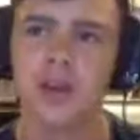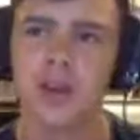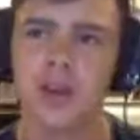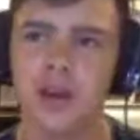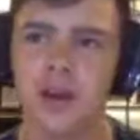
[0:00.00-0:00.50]

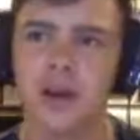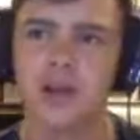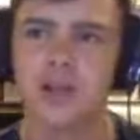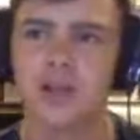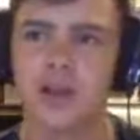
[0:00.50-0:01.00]
And
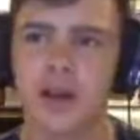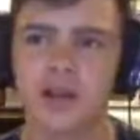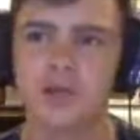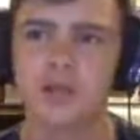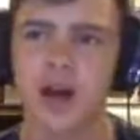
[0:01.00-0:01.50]
I had to
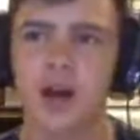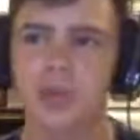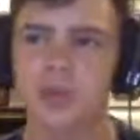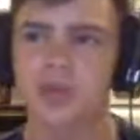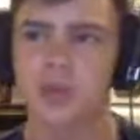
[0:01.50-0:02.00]
stop
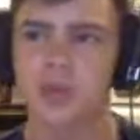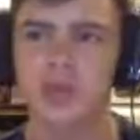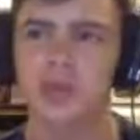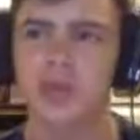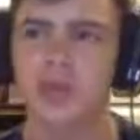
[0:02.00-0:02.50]
twice before I
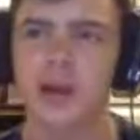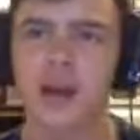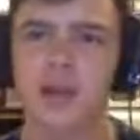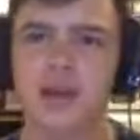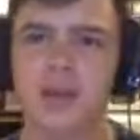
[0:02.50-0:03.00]
got to him.